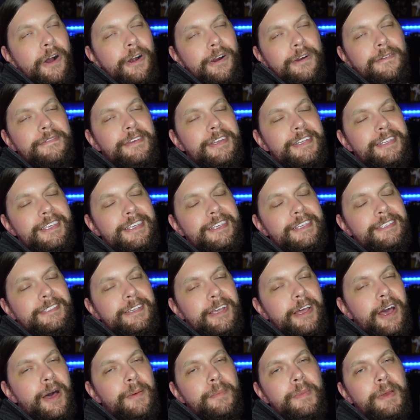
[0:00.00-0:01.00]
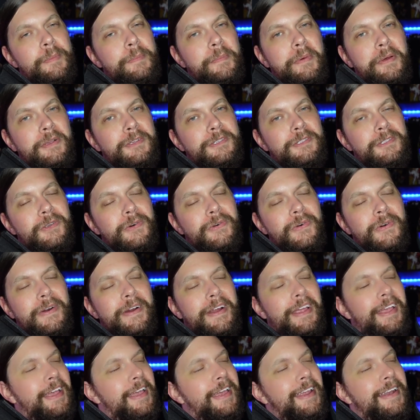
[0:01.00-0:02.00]
RVD's comic book
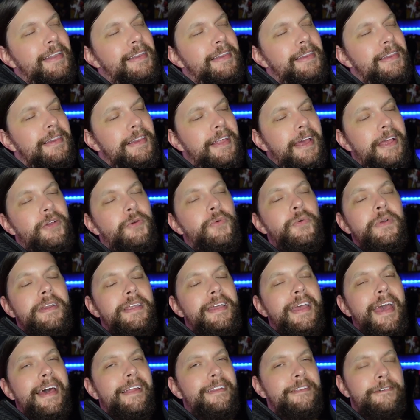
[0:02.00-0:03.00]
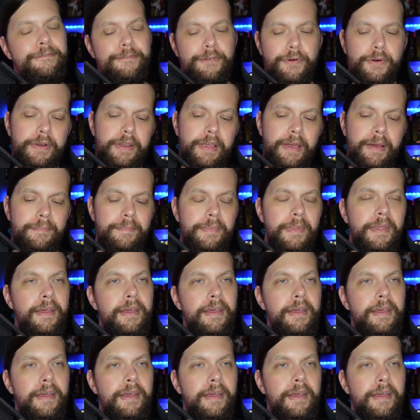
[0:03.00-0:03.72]
store in Lakewood, California,